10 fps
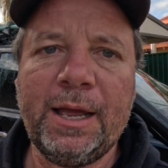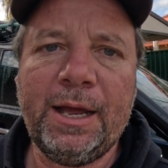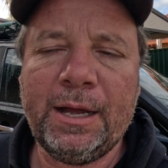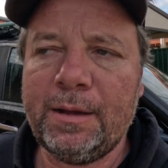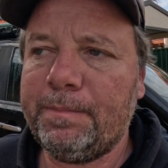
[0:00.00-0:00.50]

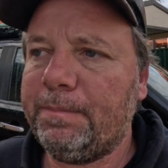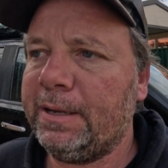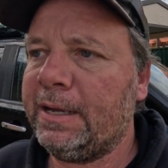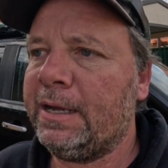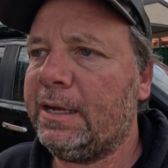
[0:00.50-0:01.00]
up
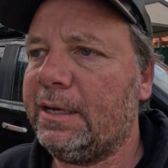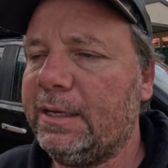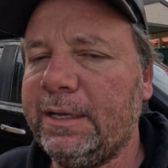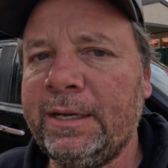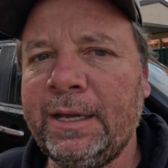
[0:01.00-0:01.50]

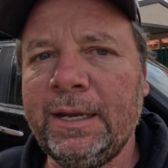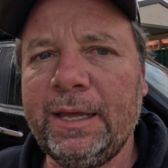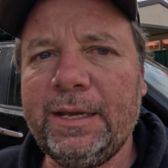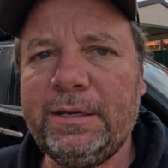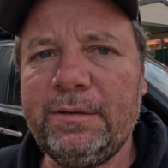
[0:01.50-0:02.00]
in
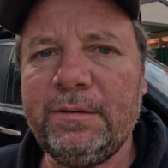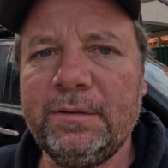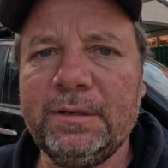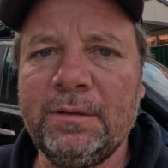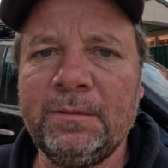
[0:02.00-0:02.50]
Adelaide.
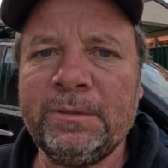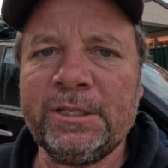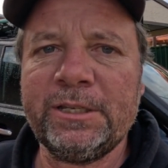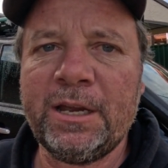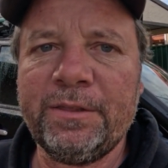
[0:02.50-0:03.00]
I'm
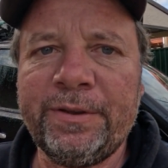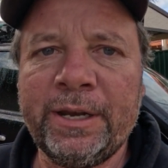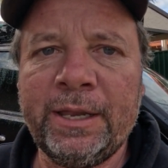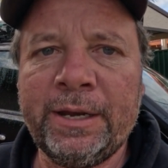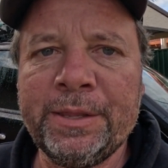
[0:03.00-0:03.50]
just south of
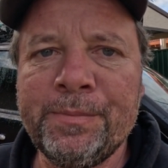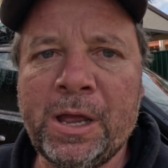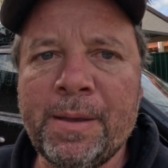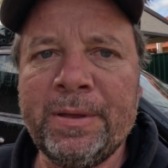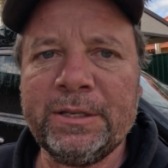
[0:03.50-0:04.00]
Adelaide at the
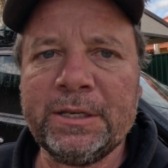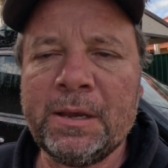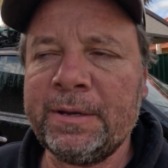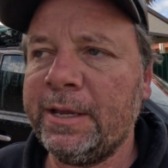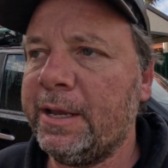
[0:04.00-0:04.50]
moment, so I'm
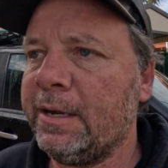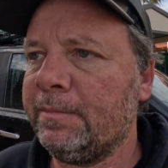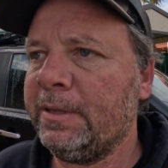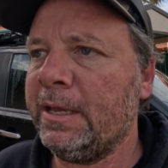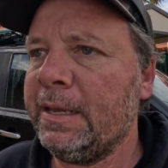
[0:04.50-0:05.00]
going to head
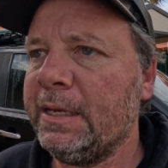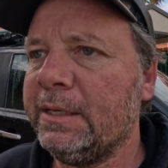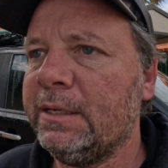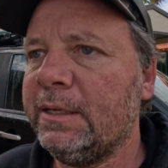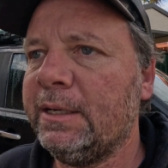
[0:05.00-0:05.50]
up there,
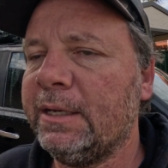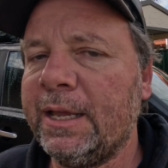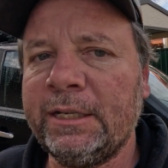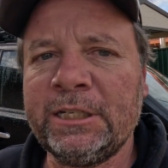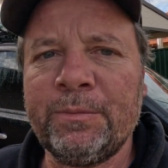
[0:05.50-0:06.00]

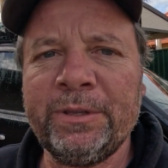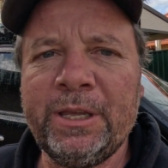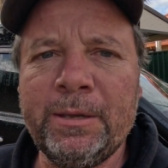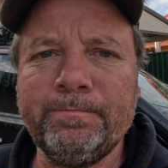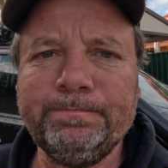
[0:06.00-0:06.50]
catch up with
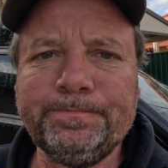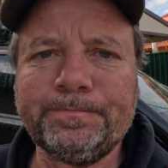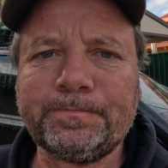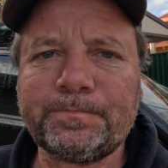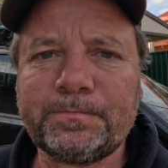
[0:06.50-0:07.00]
him,
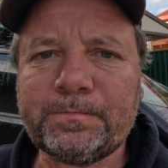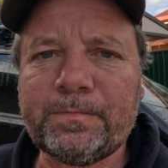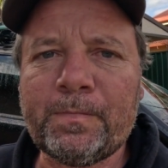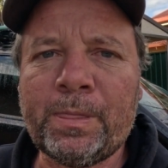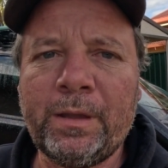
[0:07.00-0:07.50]

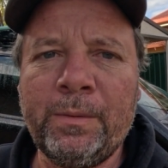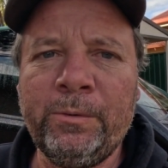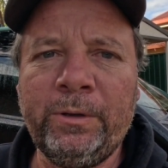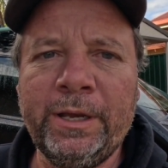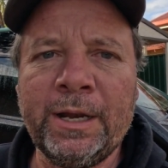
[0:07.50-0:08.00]
and
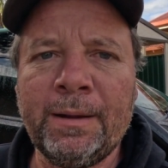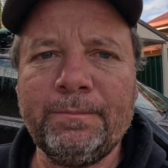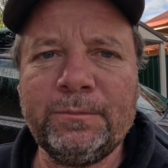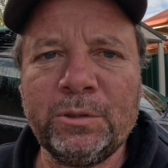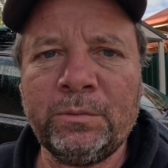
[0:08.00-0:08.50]
we'll head up
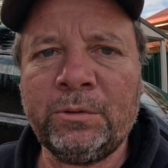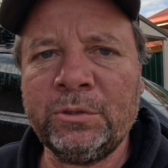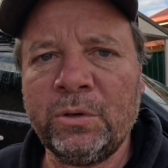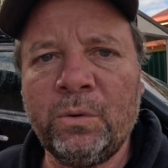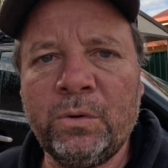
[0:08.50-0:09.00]

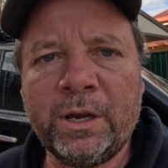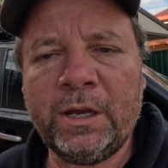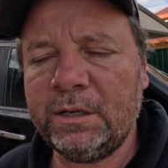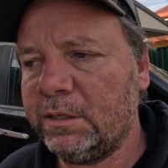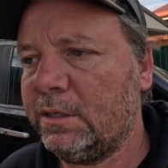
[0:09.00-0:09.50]
towards
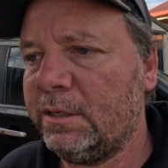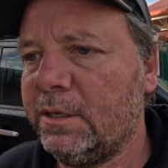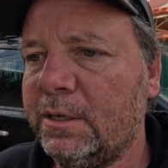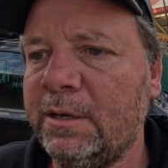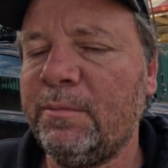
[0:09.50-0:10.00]
Hawker
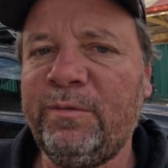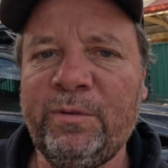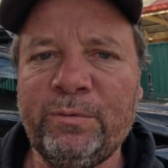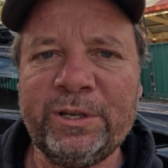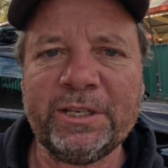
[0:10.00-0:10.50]

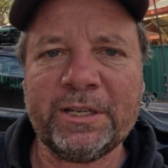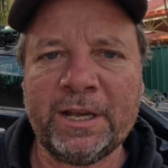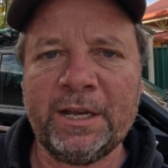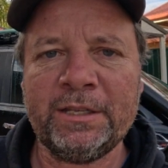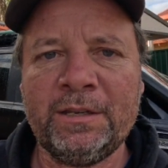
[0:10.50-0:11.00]
before we
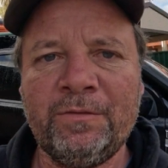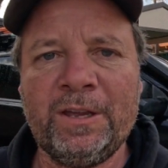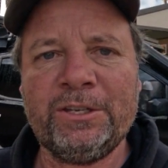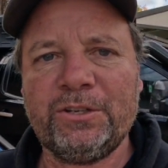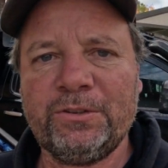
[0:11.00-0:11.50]
start the
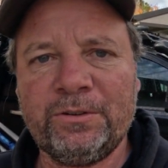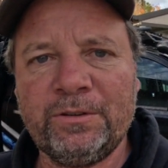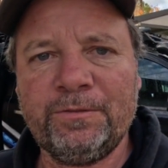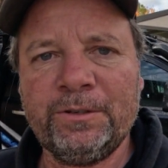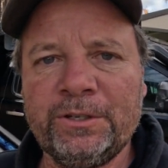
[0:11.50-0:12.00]
adventure through the
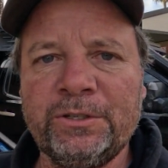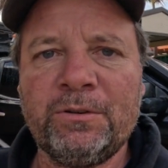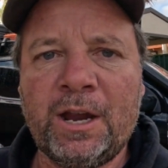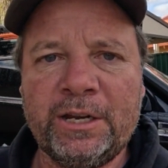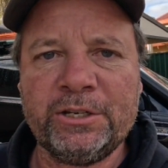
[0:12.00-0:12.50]
Flinders
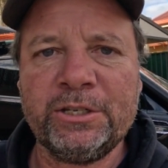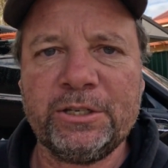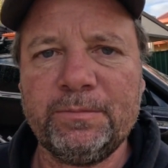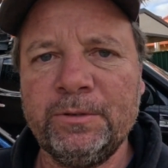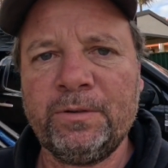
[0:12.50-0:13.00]

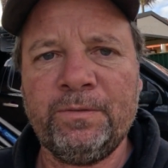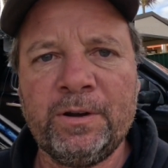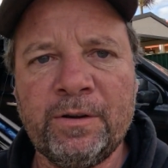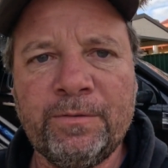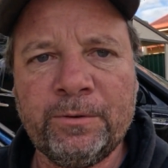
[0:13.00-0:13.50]
Rangers. I'm looking
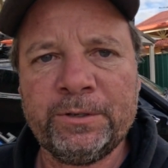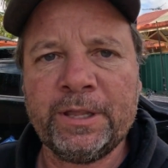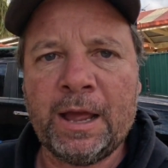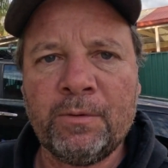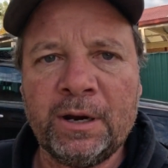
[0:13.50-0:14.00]
very forward to
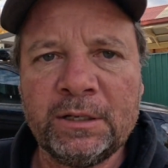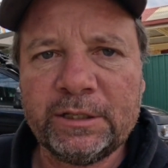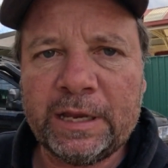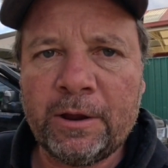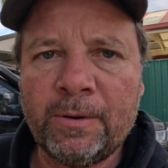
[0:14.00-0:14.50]
that one.
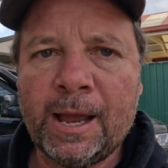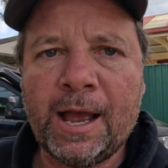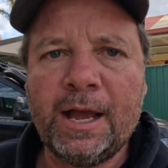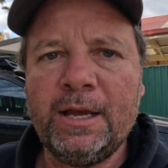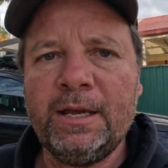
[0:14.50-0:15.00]
So